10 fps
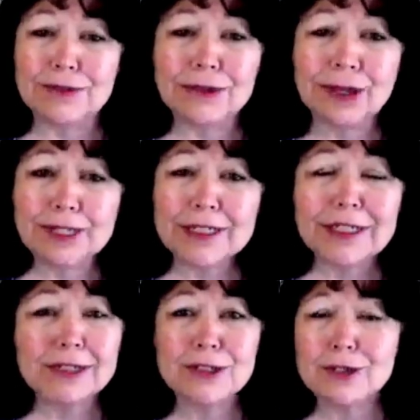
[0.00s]
New
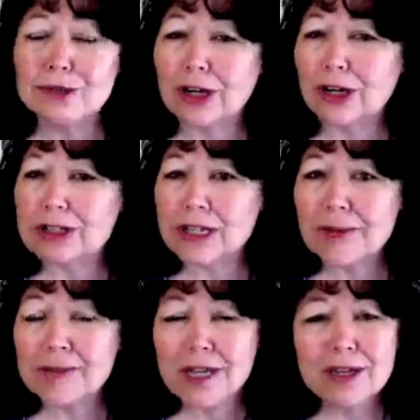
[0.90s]
ideas, new
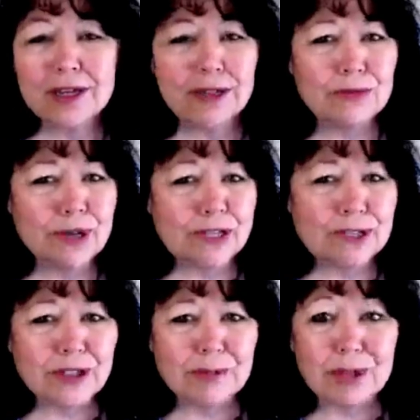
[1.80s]
concepts, new
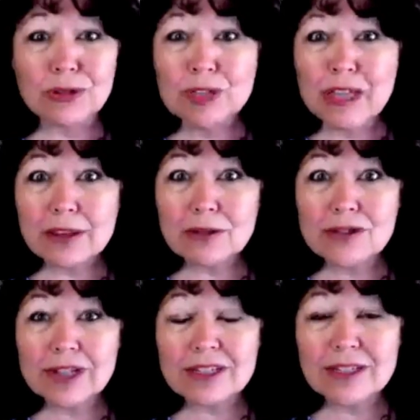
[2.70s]
ways to communicate
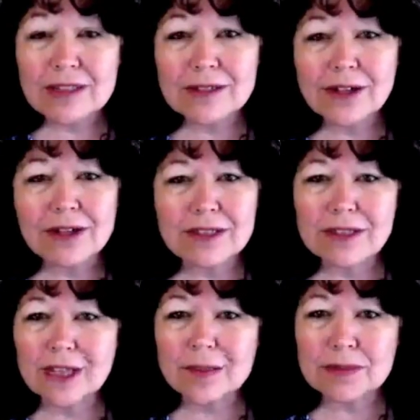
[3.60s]
those ideas and
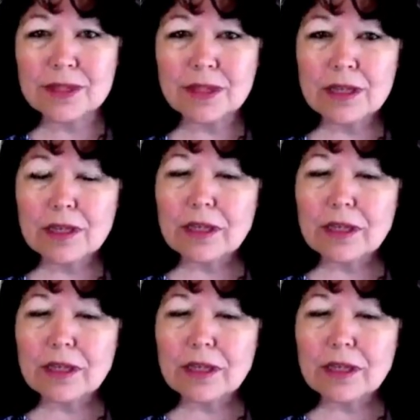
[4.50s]
concepts.